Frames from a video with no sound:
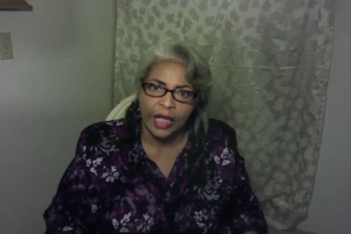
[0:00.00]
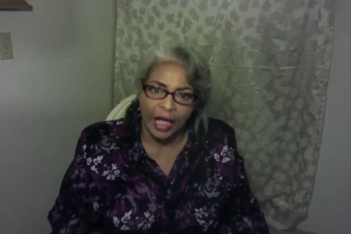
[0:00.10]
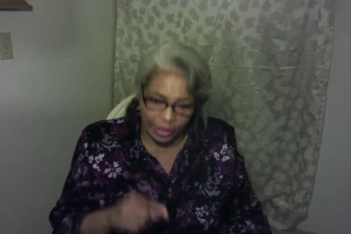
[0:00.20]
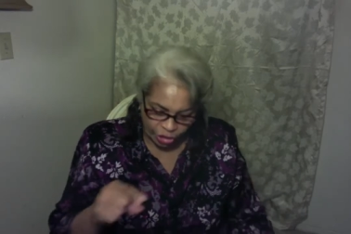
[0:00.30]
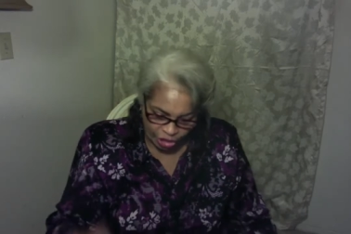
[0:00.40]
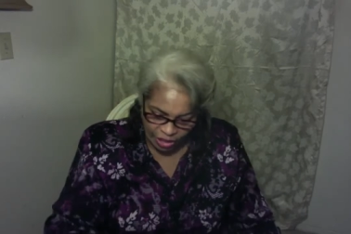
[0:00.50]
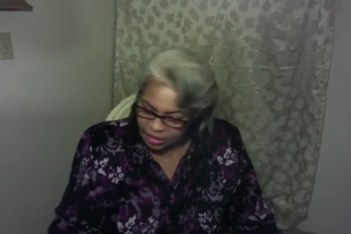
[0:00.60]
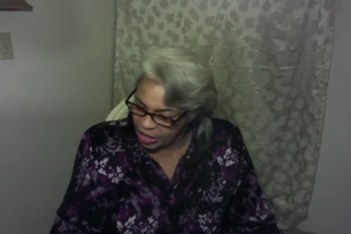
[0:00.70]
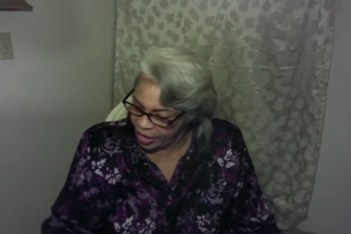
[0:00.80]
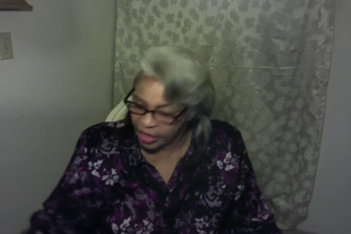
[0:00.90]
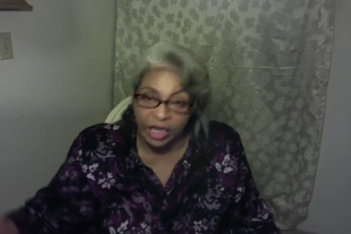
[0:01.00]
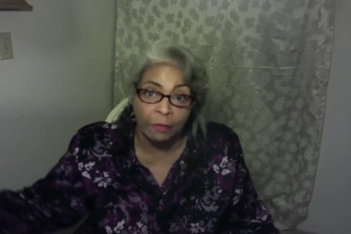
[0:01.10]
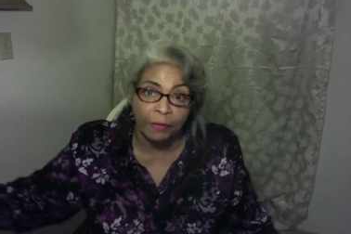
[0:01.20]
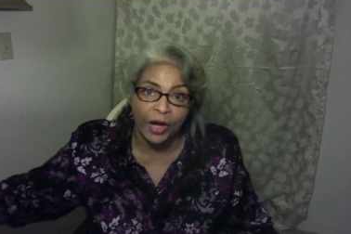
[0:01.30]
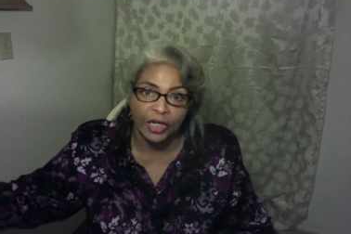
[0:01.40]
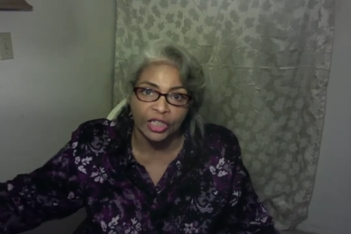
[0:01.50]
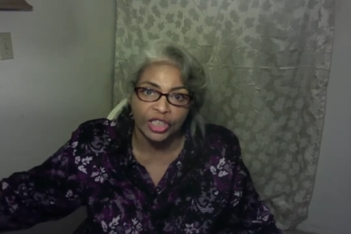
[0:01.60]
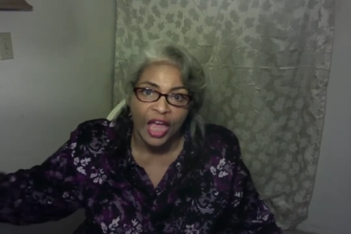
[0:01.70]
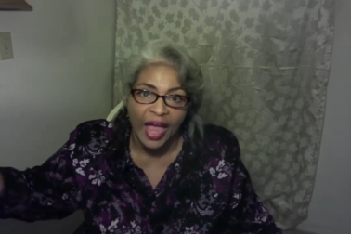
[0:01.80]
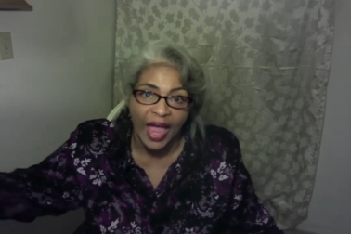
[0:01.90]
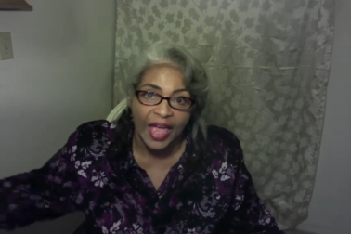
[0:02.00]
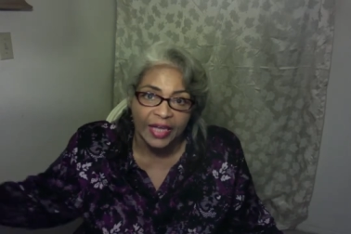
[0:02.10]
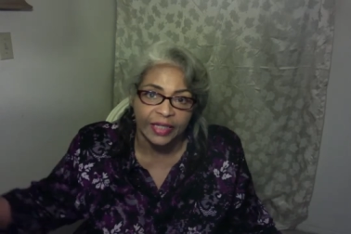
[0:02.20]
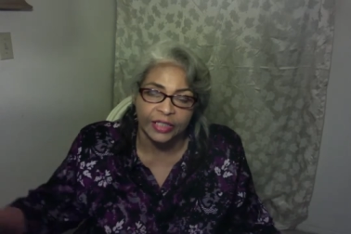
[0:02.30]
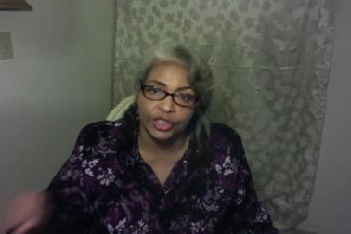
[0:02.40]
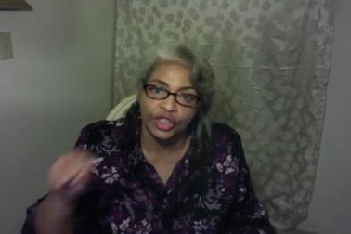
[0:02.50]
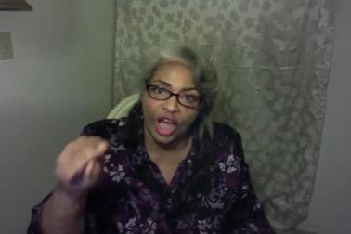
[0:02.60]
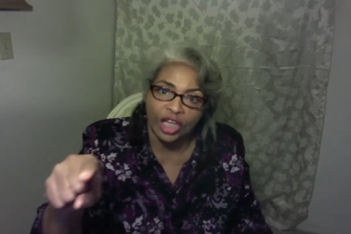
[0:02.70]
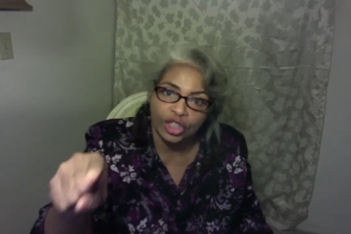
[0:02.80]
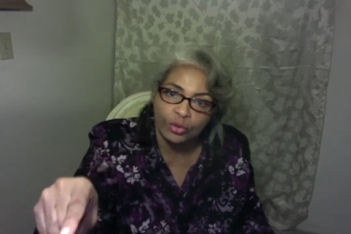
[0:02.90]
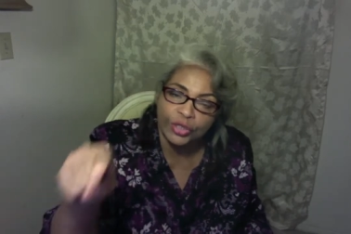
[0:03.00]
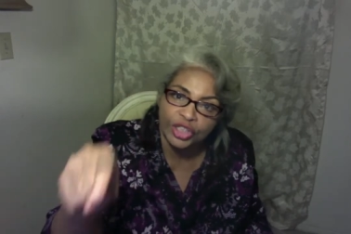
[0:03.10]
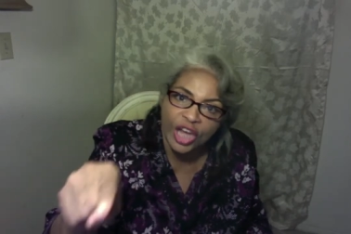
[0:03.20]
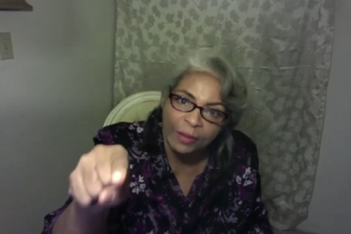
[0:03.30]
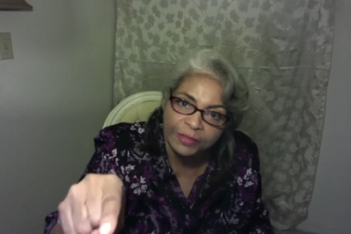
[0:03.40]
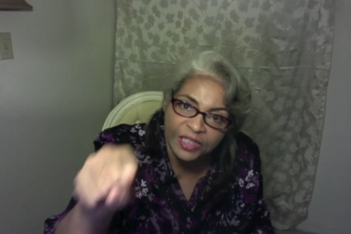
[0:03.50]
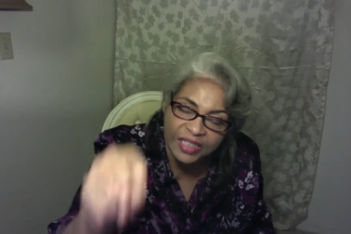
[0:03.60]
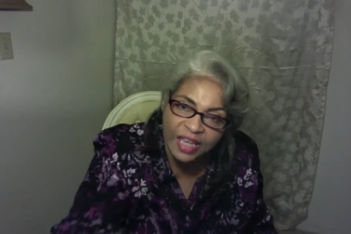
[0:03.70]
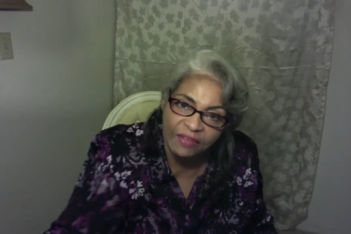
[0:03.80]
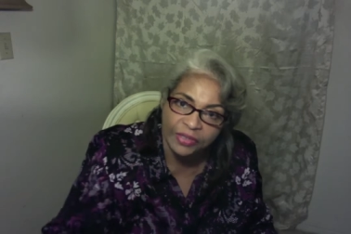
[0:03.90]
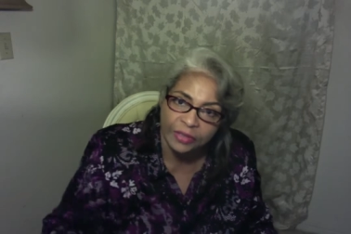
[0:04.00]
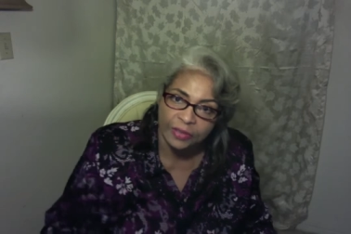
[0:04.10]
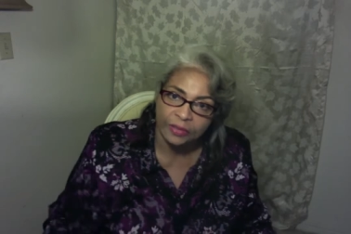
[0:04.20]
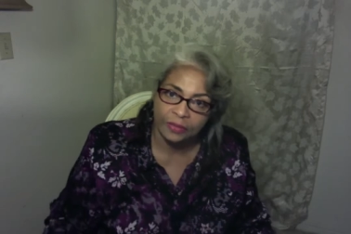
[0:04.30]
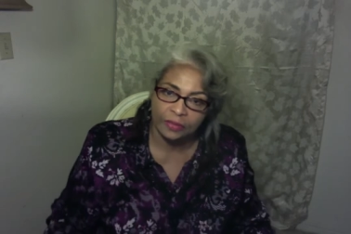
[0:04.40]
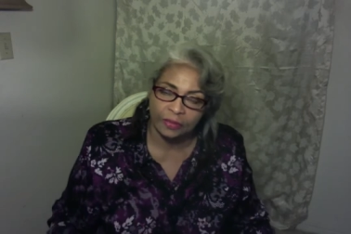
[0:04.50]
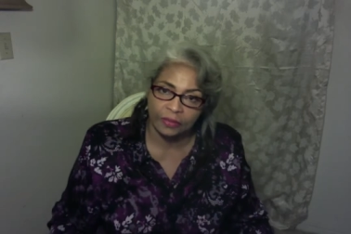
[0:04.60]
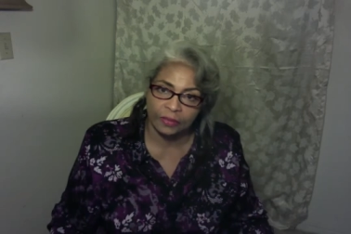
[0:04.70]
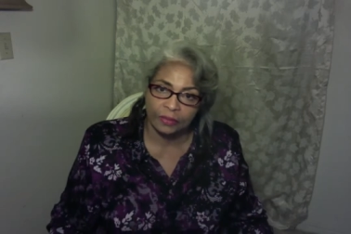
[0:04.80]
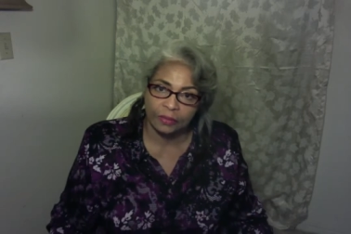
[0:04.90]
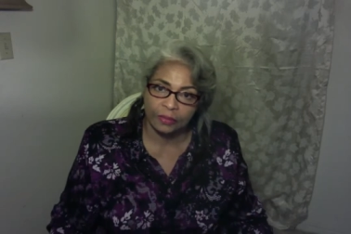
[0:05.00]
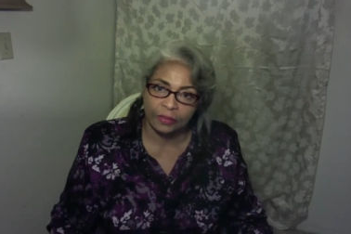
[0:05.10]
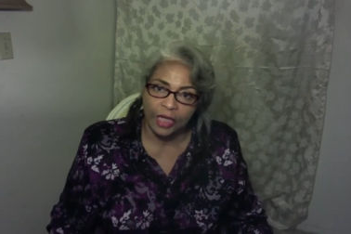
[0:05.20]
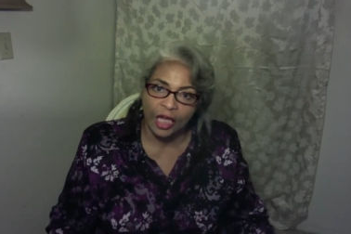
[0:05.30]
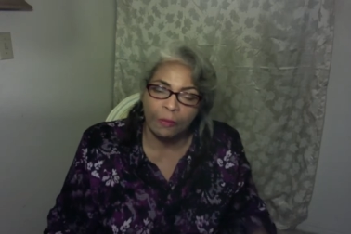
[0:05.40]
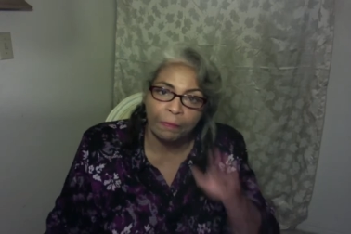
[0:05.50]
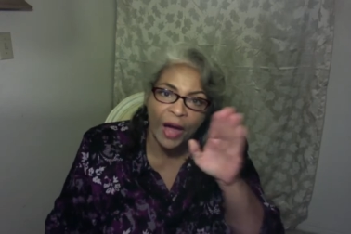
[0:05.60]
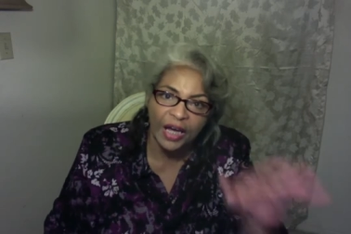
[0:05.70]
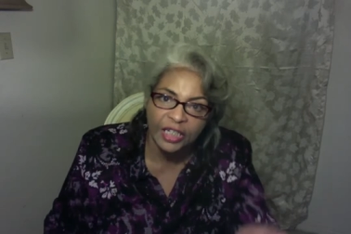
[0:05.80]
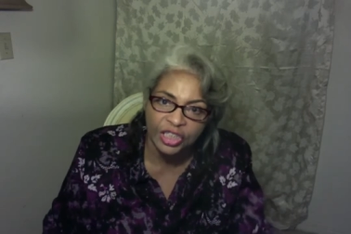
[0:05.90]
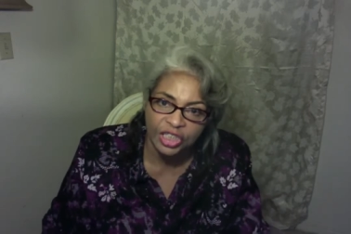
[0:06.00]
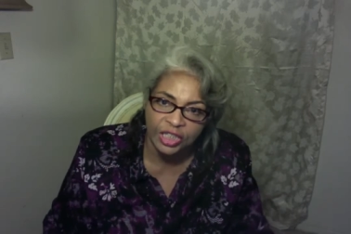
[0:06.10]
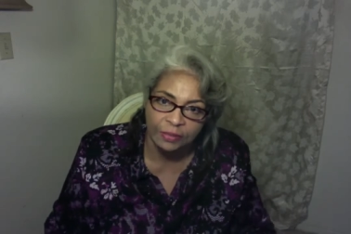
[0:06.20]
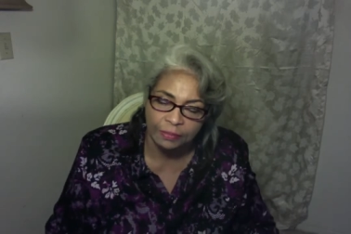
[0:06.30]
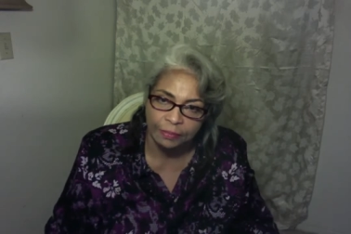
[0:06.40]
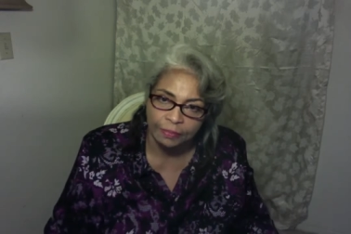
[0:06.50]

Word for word: And just like he punished Achan in Joshua chapter 7, he punished them.